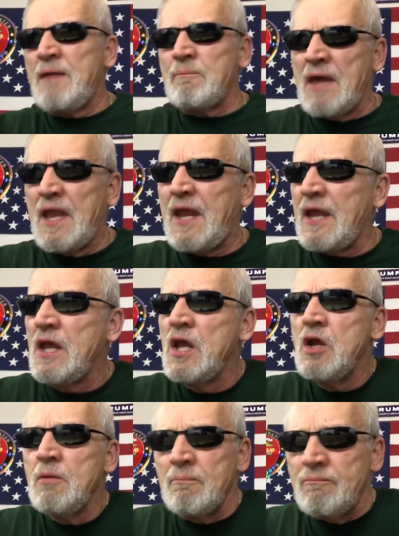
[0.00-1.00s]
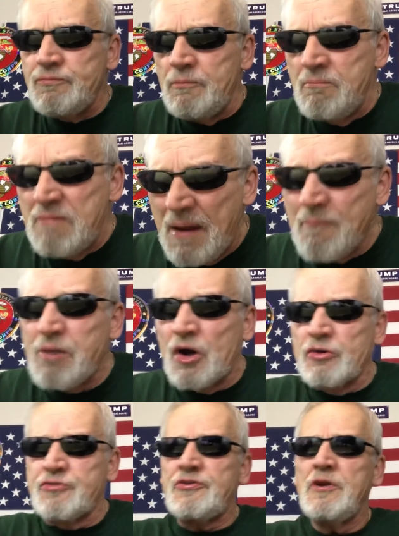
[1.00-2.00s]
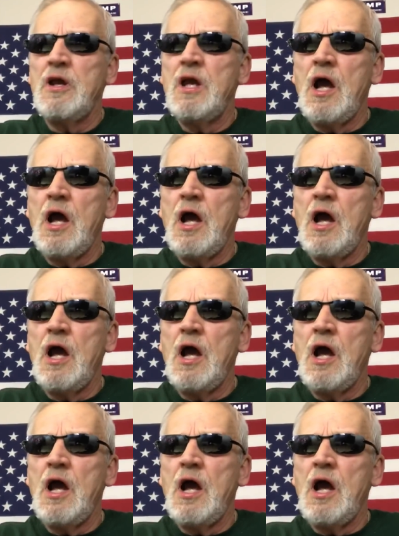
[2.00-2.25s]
many members